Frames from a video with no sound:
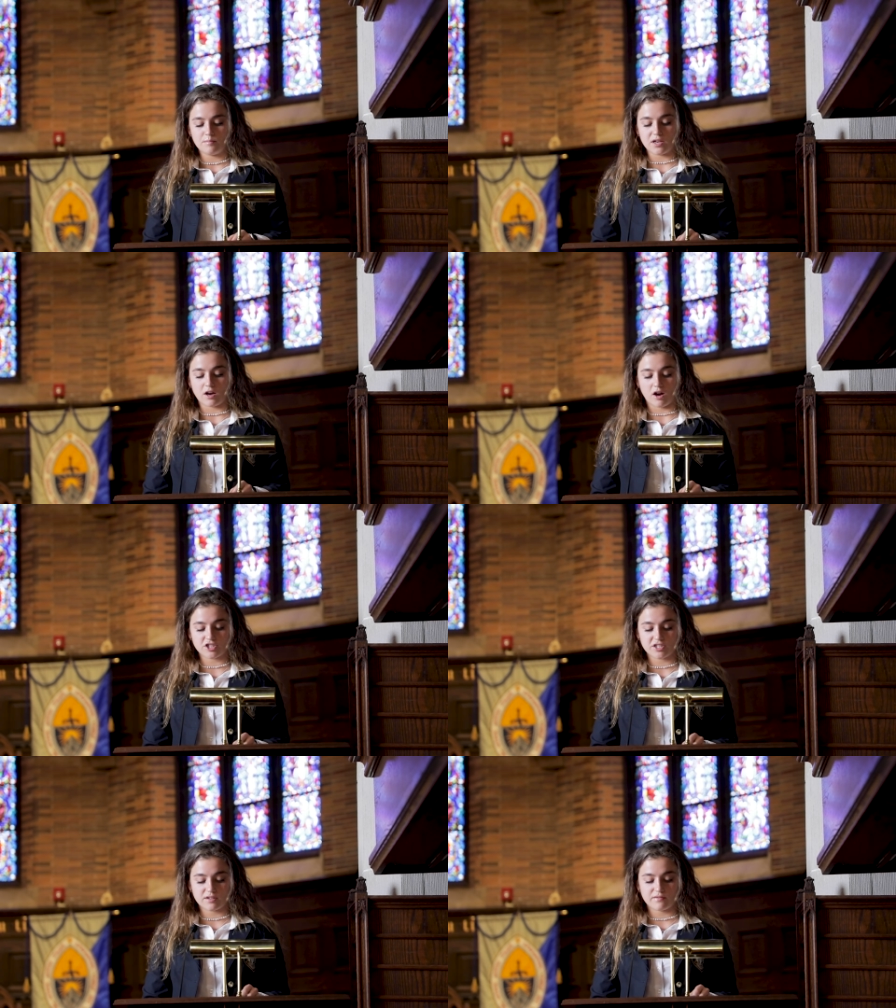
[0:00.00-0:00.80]
Be
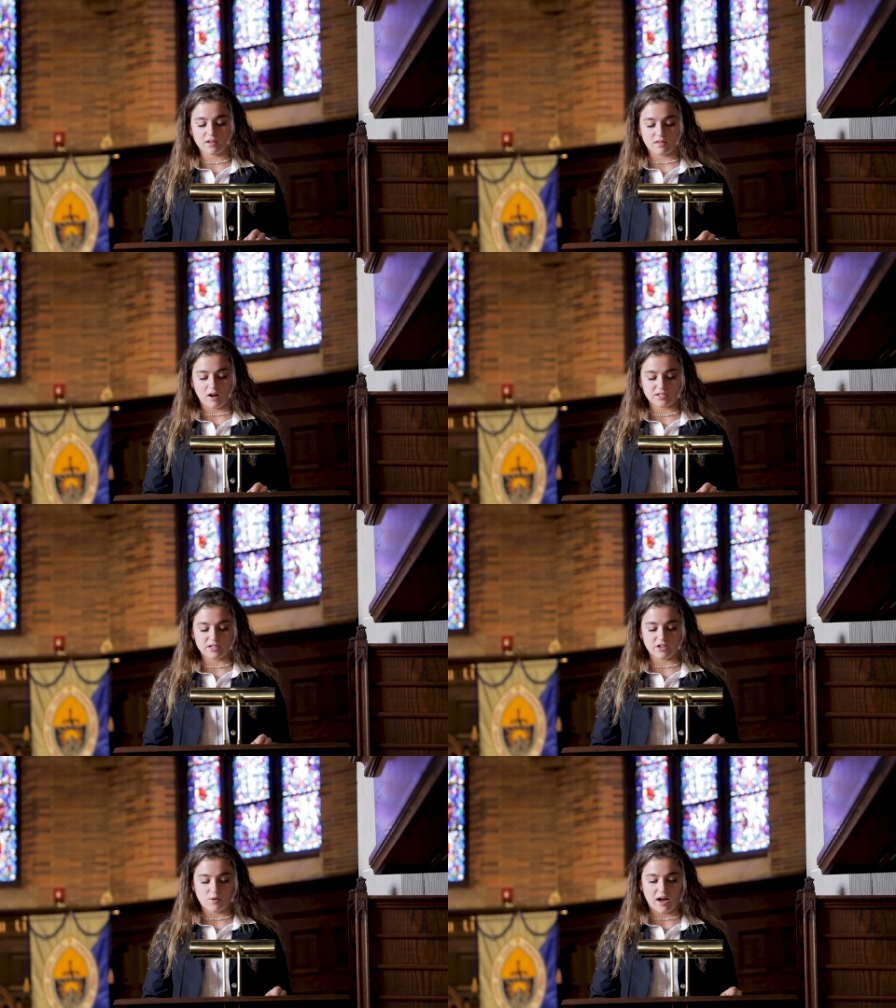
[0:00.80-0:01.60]
conscious of the thoughts
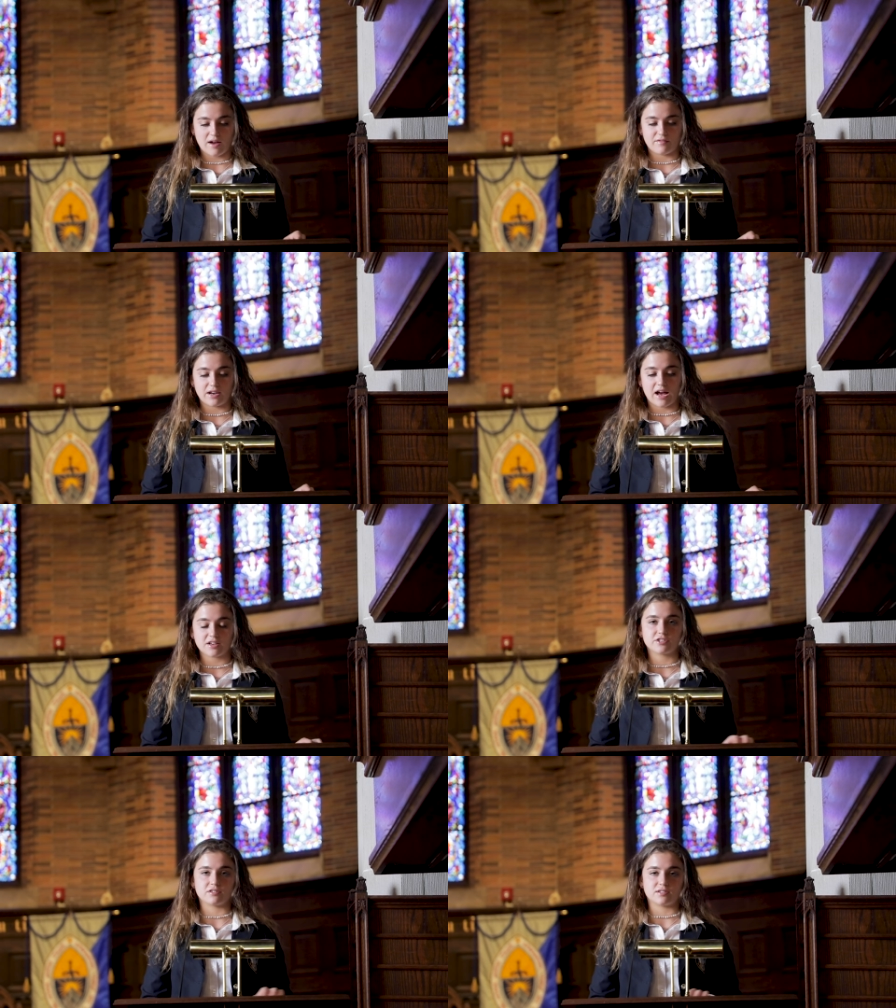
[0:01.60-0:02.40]
that you have and
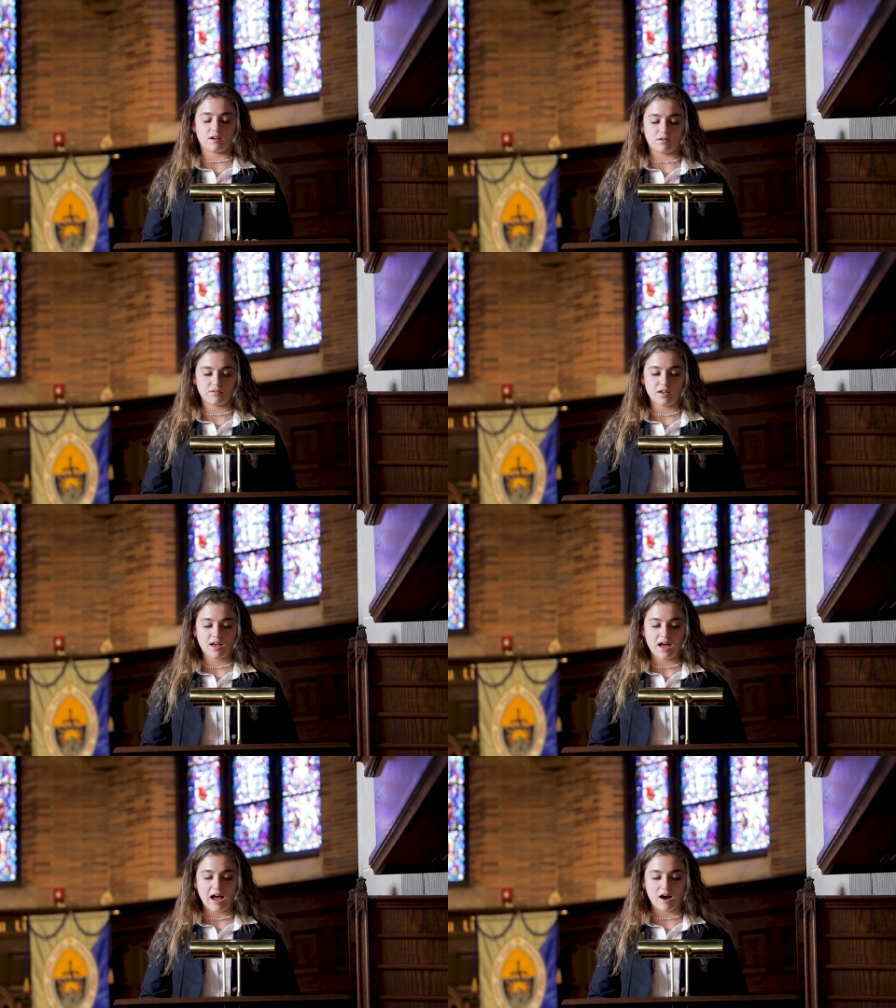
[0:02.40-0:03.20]
ask yourself,
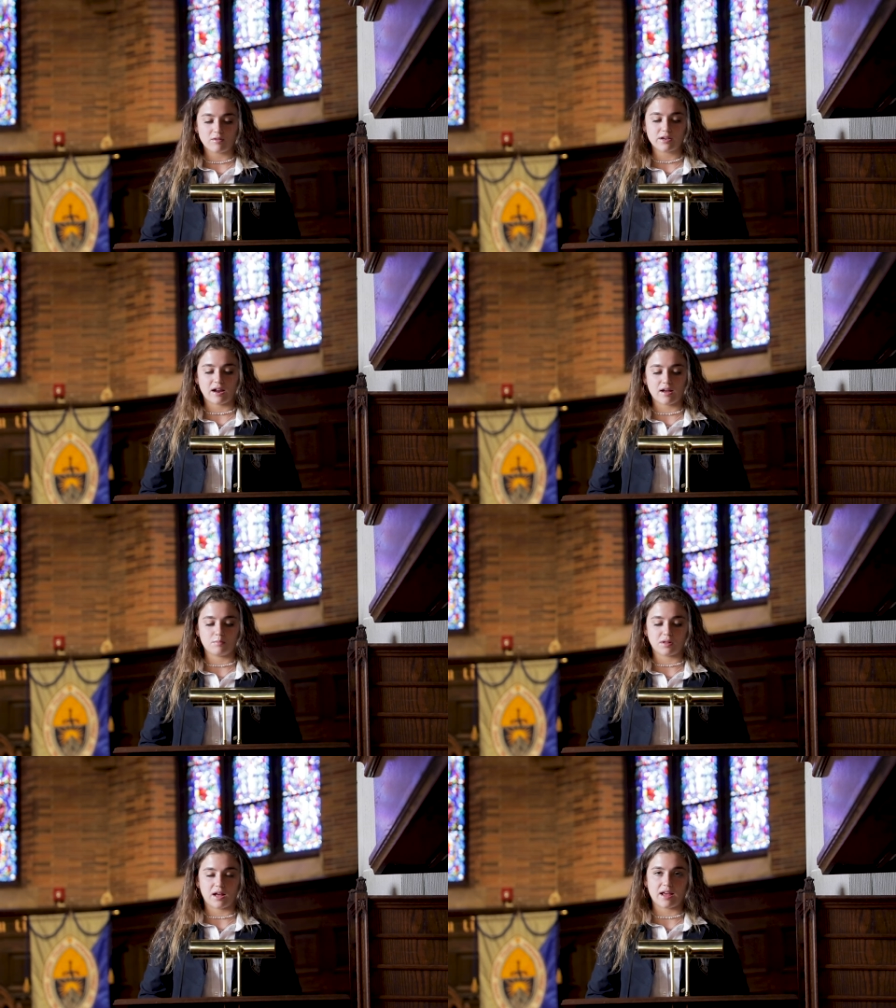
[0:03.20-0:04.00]
how can I
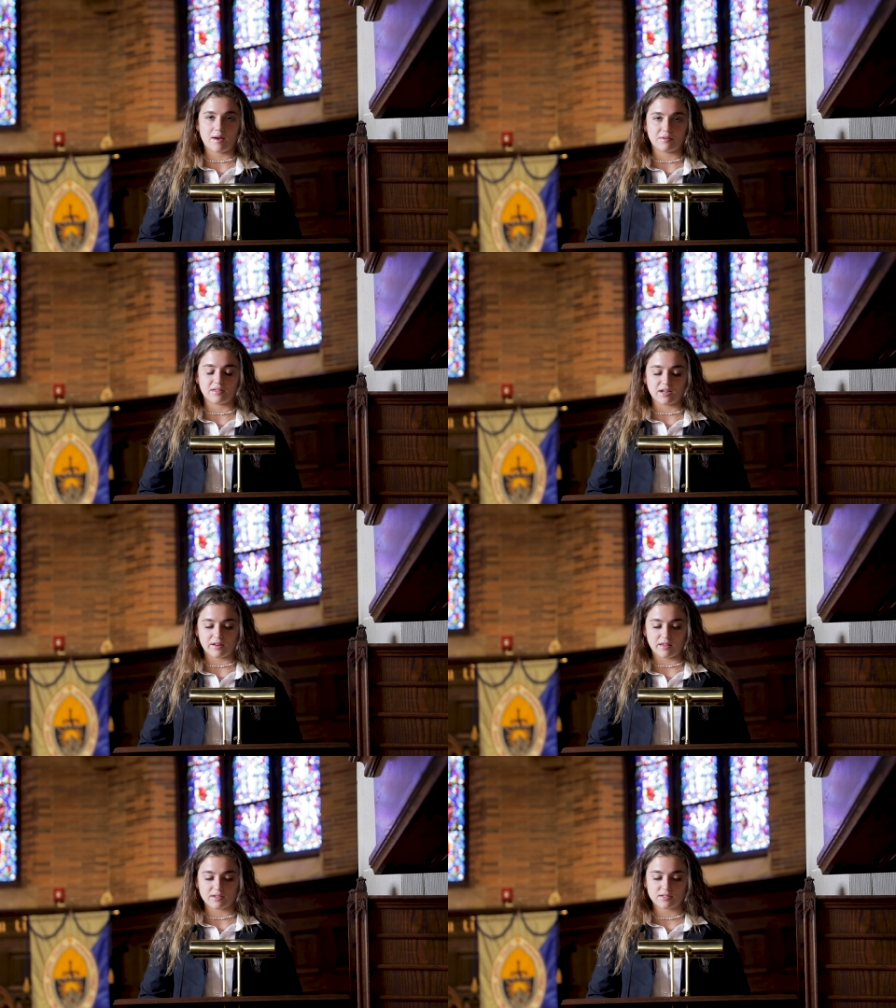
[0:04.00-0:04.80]
apply empathy
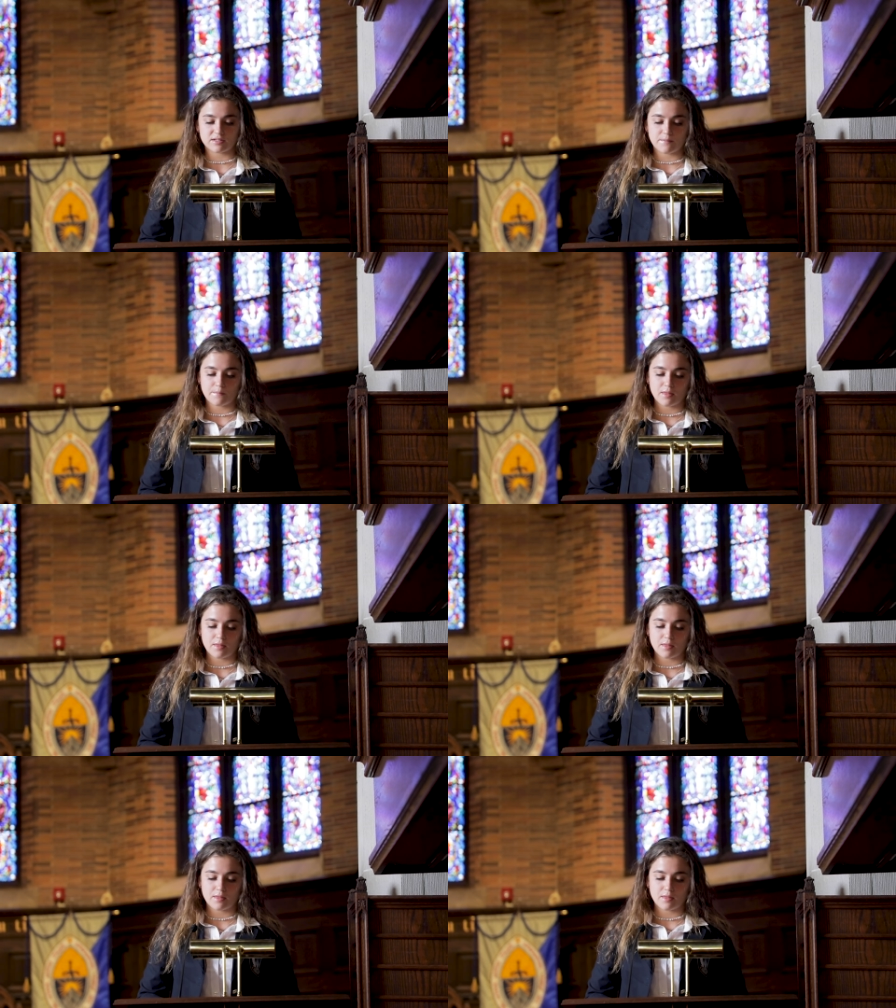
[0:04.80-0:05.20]
to this?